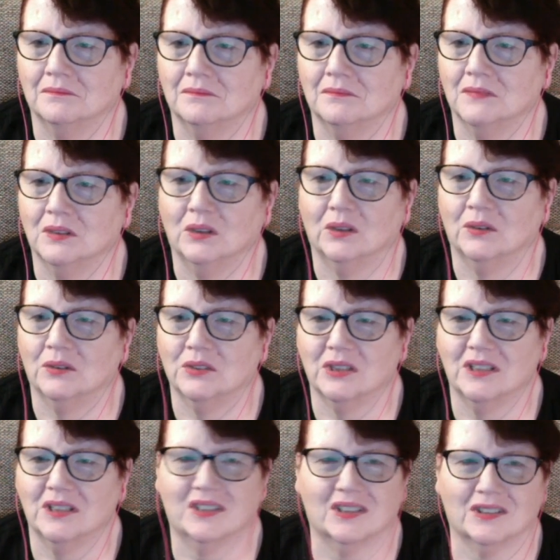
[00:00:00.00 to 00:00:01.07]
Oh,
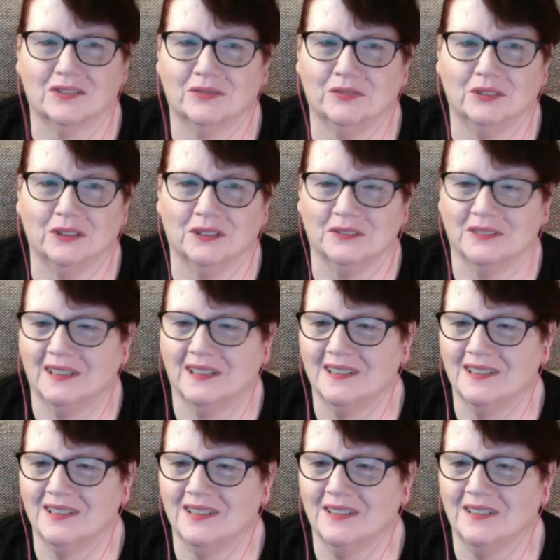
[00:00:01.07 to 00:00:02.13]
she's just full of it,
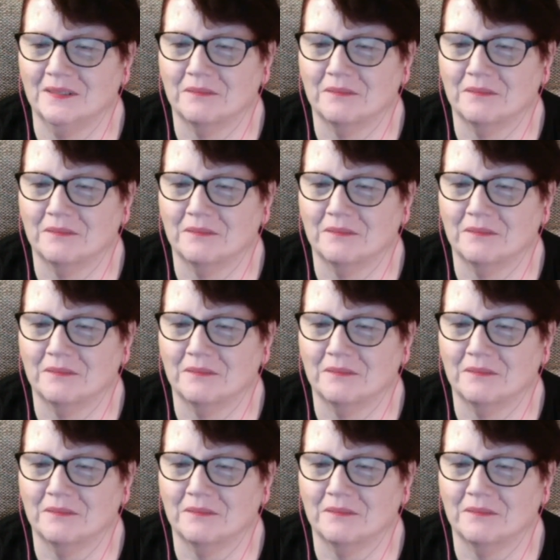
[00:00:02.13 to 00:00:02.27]
ain't she?